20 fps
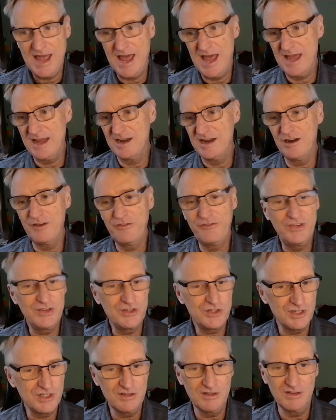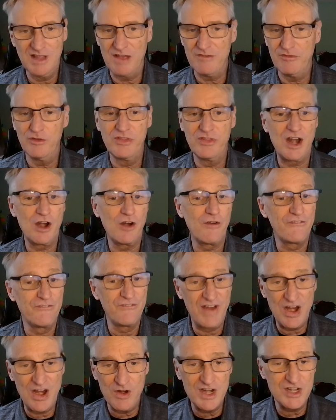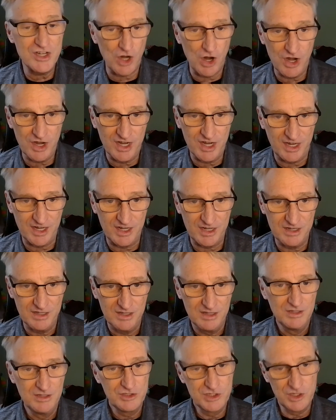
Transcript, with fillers: at an efficient level that are very targeted